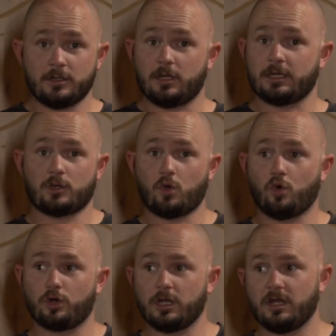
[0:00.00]
like a
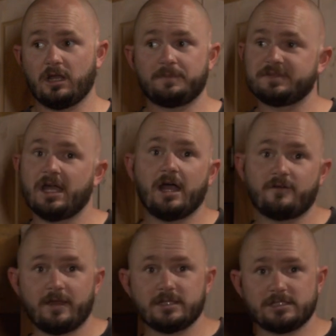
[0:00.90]
quarter up to
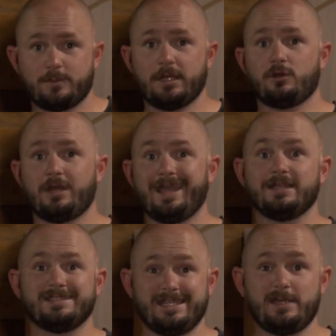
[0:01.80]
half ounce, depending on how
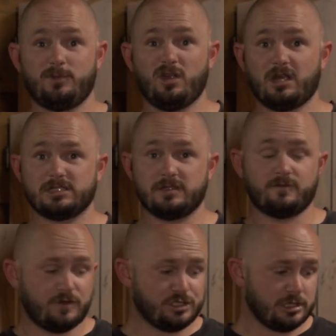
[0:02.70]
deep you're actually
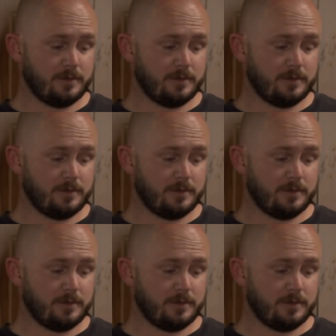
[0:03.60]
fishing.